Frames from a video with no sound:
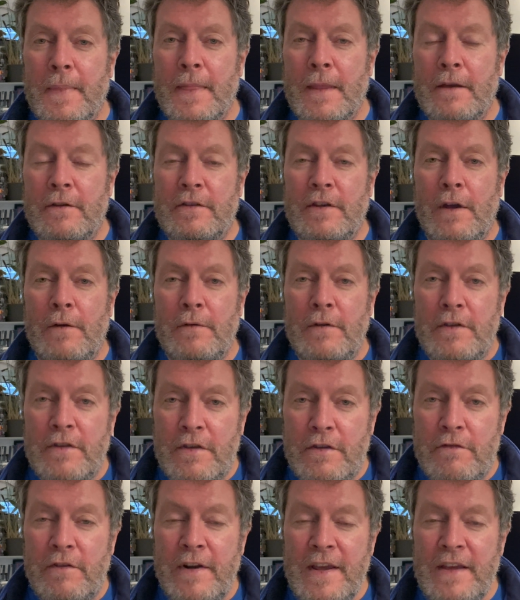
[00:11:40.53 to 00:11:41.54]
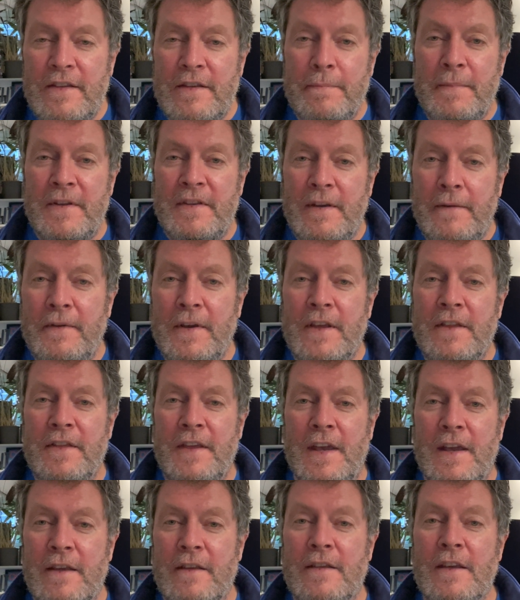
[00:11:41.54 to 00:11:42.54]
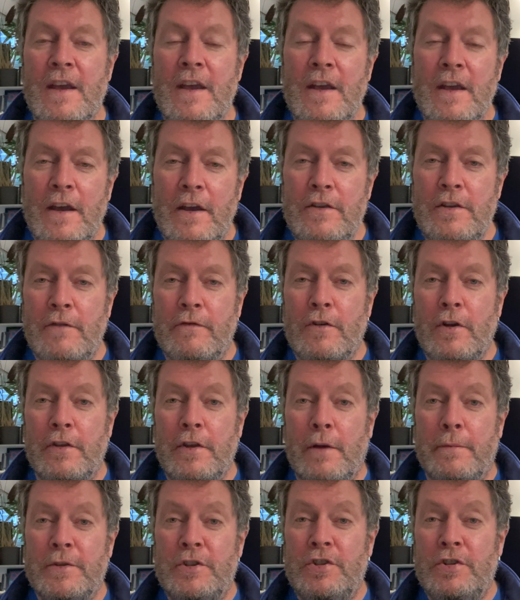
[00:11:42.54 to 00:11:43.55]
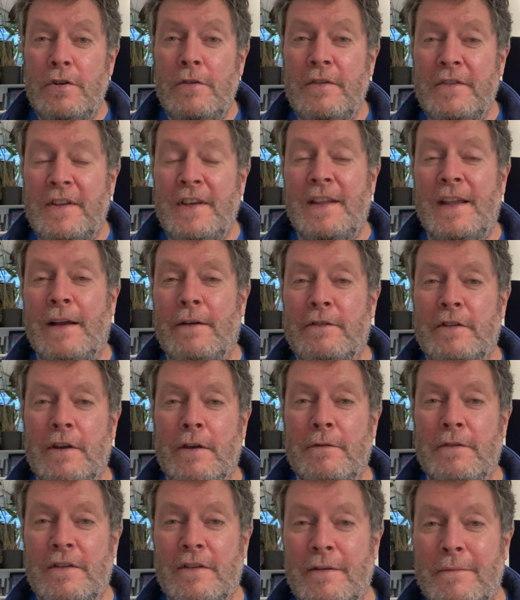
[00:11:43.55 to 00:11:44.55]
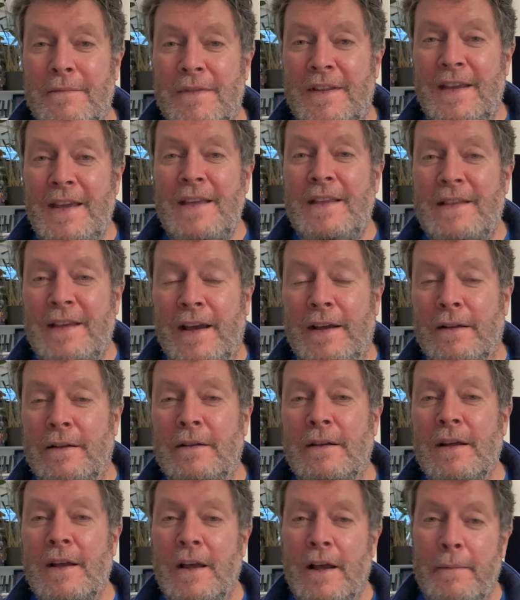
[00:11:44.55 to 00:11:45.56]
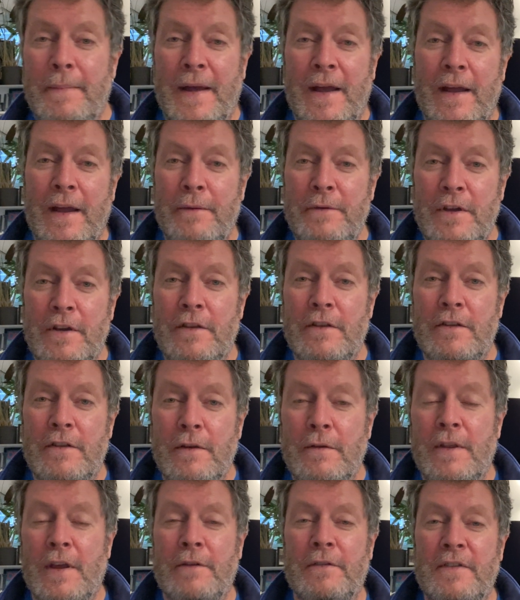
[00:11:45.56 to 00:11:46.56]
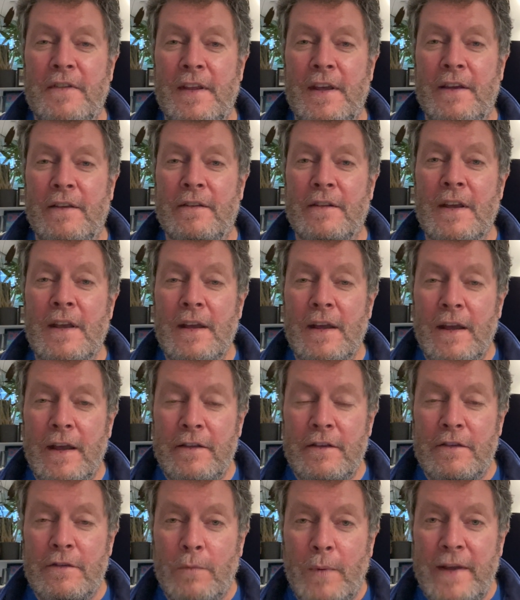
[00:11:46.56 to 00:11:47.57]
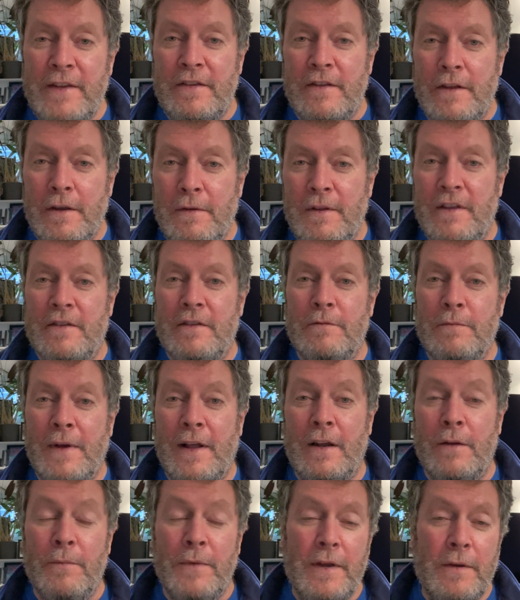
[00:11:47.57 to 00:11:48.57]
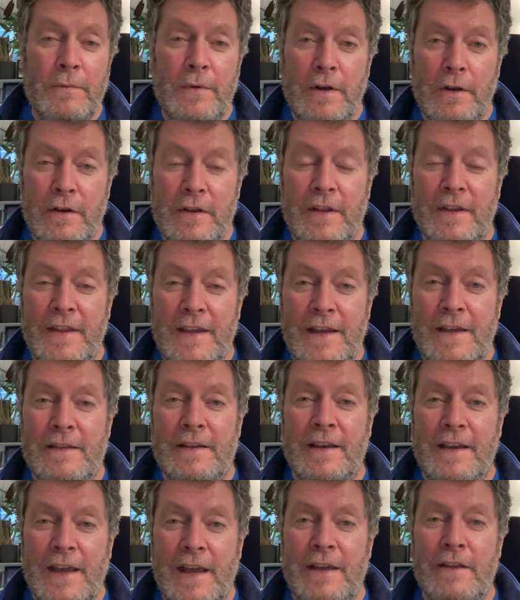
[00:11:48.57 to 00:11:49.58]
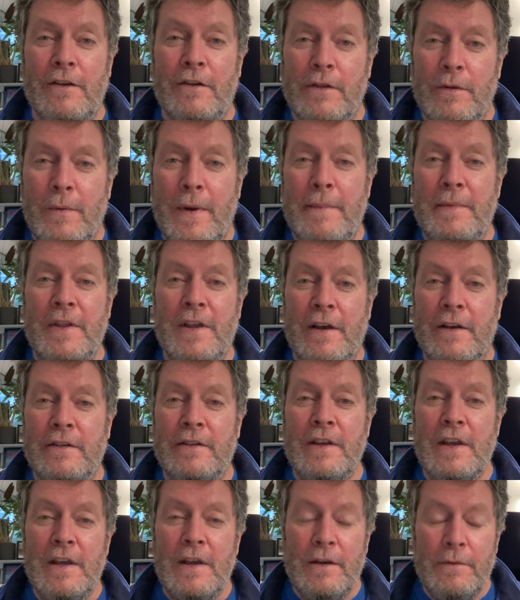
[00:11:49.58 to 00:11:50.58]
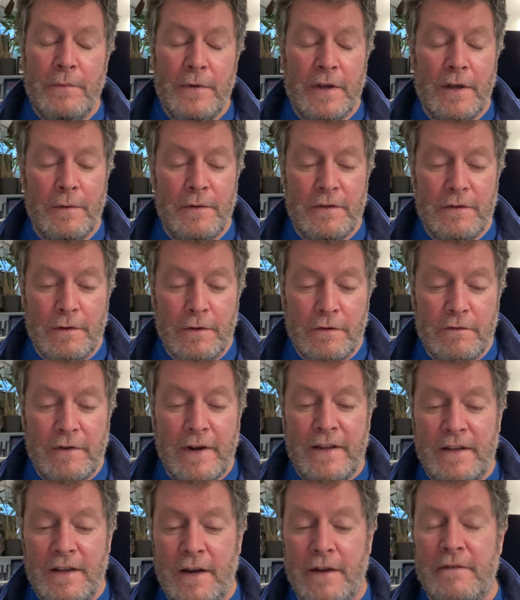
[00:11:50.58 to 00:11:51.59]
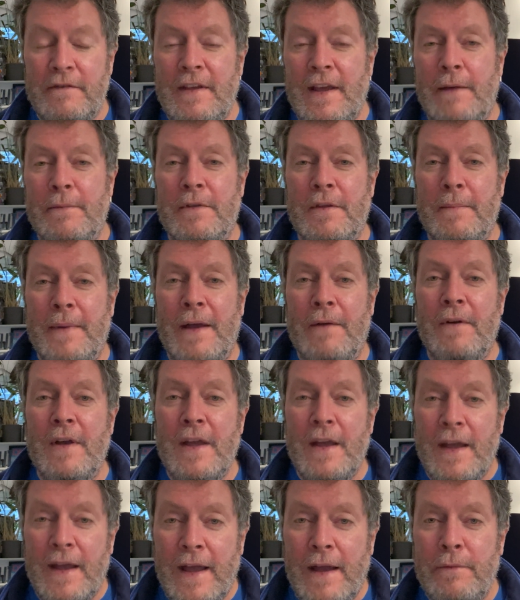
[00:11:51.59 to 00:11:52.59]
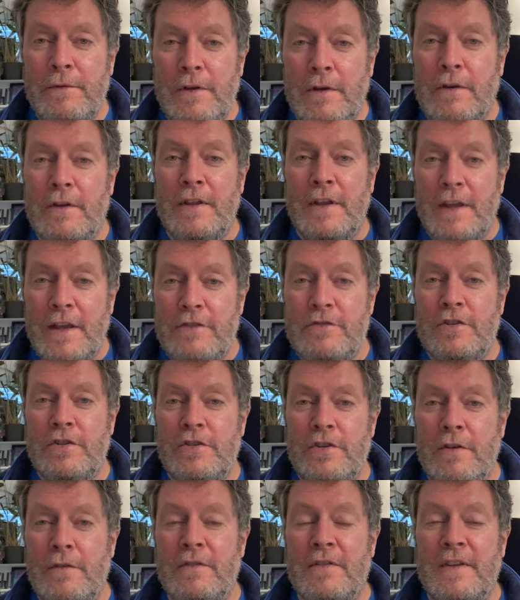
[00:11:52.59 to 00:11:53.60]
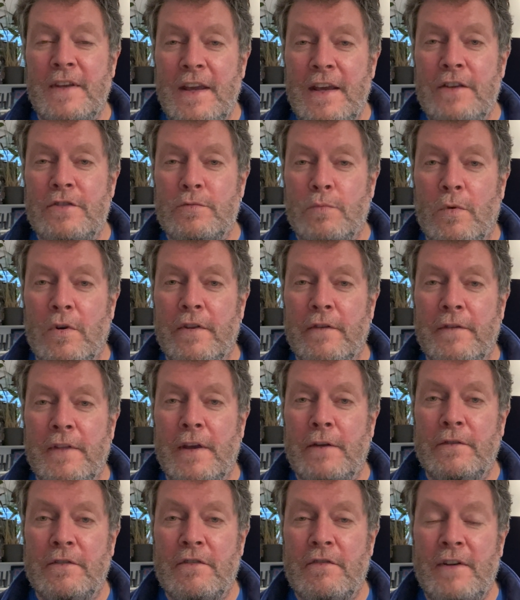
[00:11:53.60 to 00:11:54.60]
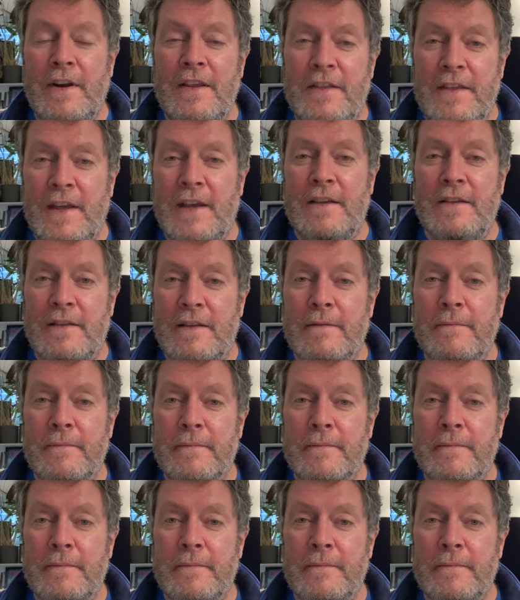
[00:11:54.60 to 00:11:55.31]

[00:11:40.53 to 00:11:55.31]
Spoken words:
So 3 specific things, and you've got the opportunity now to go into some detail about how you're going to do those things. And there's a way to do this as well, and we look at these again on the webinars. We go into a great deal of depth about how you can introduce each one of those 3 things.